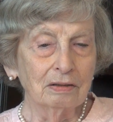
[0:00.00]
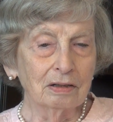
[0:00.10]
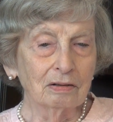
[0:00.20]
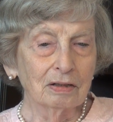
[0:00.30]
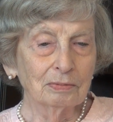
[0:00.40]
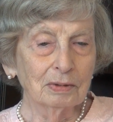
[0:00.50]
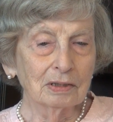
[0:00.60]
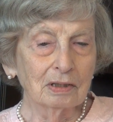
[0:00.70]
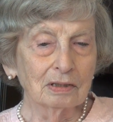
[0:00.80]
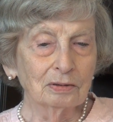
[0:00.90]
there I
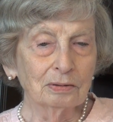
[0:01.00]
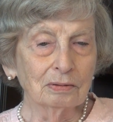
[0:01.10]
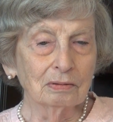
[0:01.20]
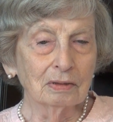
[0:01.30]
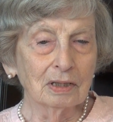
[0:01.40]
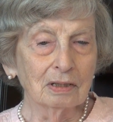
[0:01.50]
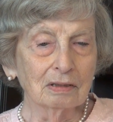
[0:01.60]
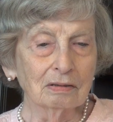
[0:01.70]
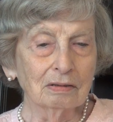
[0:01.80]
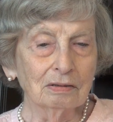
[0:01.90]
went on to
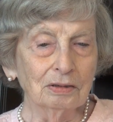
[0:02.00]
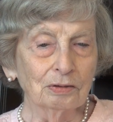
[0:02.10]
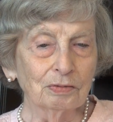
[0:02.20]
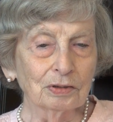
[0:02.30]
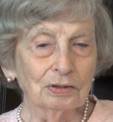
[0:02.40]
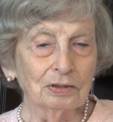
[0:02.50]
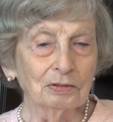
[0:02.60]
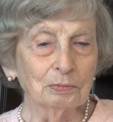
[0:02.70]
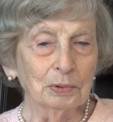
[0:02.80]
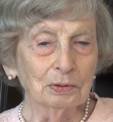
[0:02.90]
uh, the University
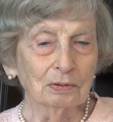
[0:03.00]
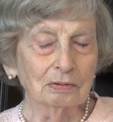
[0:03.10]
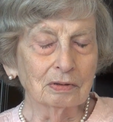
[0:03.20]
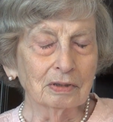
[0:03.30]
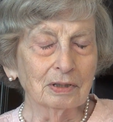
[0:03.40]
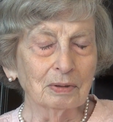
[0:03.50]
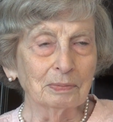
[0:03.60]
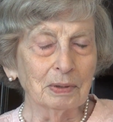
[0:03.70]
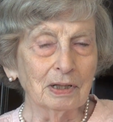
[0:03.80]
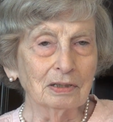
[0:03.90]
of Dubuque to get my
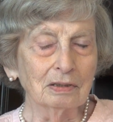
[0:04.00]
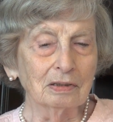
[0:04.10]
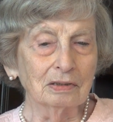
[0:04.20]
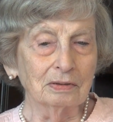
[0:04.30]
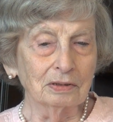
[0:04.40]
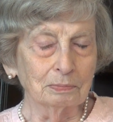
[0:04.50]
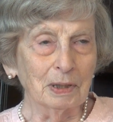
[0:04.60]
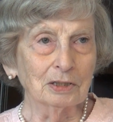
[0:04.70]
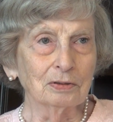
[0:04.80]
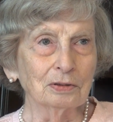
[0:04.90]

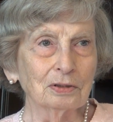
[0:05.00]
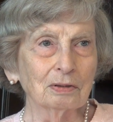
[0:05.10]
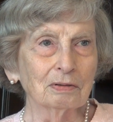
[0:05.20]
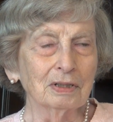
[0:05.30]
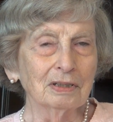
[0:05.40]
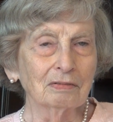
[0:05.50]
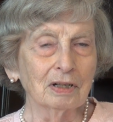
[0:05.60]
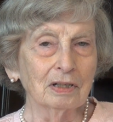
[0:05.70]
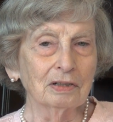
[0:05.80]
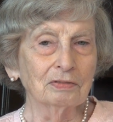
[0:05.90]
bachelor's degree, and
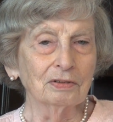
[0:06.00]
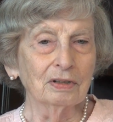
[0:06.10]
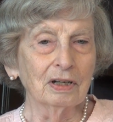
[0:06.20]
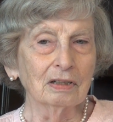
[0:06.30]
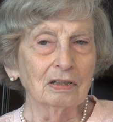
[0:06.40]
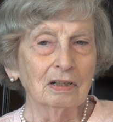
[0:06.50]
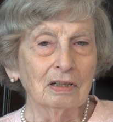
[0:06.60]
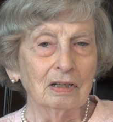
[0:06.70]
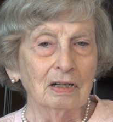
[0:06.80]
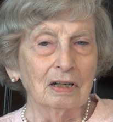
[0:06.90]
right after that
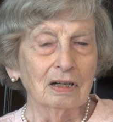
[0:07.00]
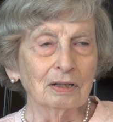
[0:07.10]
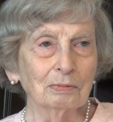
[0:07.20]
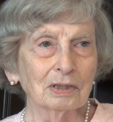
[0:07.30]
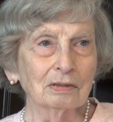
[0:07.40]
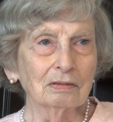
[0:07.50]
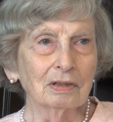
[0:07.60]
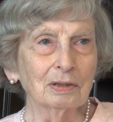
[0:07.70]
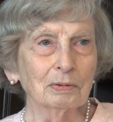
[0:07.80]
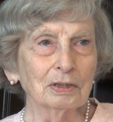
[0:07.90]
I went to
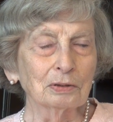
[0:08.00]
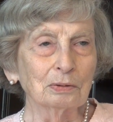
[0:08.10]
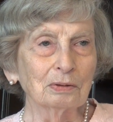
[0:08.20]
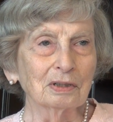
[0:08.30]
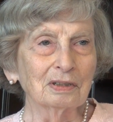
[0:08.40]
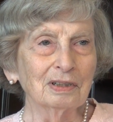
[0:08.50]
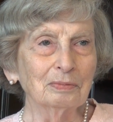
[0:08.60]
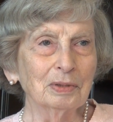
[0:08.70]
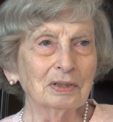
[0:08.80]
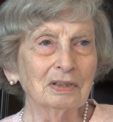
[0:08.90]
library school at
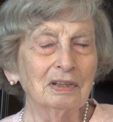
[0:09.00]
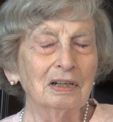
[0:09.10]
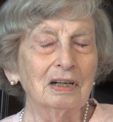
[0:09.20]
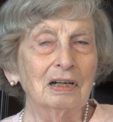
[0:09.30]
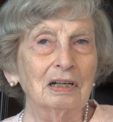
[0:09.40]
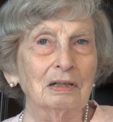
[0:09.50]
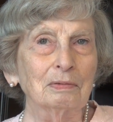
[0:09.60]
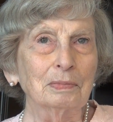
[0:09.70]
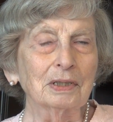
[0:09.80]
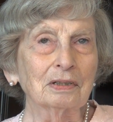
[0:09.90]
Columbia
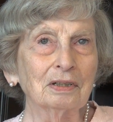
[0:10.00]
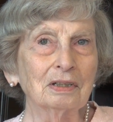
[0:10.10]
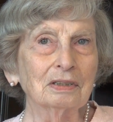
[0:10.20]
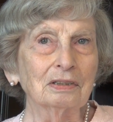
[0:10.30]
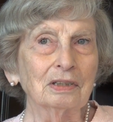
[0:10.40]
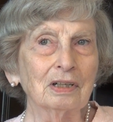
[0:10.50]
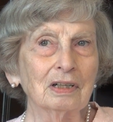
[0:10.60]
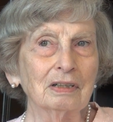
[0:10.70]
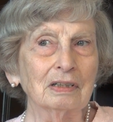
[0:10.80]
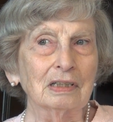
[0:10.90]
because
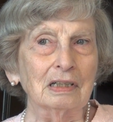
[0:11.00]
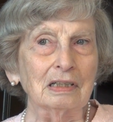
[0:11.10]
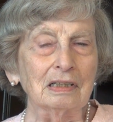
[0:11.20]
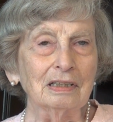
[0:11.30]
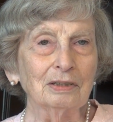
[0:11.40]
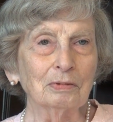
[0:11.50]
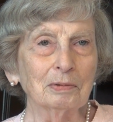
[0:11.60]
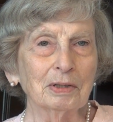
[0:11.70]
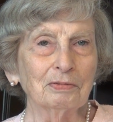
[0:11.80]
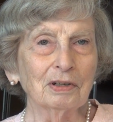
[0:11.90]
uh, I didn't
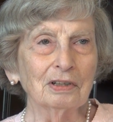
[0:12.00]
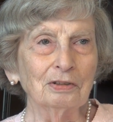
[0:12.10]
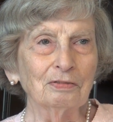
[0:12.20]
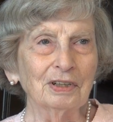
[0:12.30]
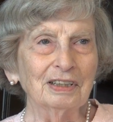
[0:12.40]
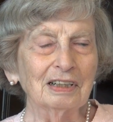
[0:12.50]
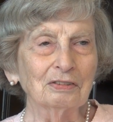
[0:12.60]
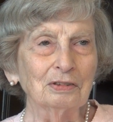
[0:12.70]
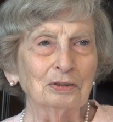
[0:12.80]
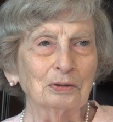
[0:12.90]
want my father to find
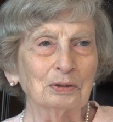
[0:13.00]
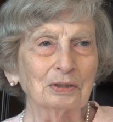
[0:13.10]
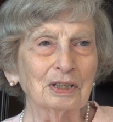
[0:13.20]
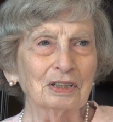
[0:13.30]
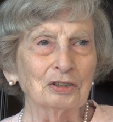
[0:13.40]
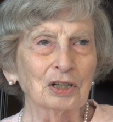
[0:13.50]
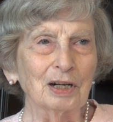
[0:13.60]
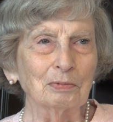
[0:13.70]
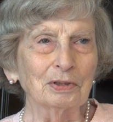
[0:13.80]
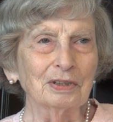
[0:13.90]
out that you couldn't get a
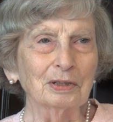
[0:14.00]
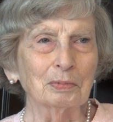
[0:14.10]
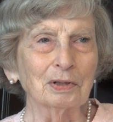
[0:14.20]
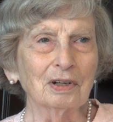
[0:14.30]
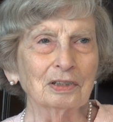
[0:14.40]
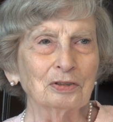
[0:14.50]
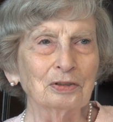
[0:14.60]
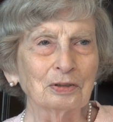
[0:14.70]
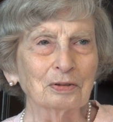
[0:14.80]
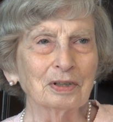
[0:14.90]
job with a liberal arts
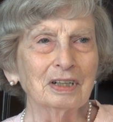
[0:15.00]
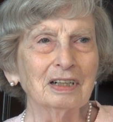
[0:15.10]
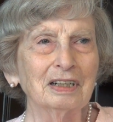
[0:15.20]
degree.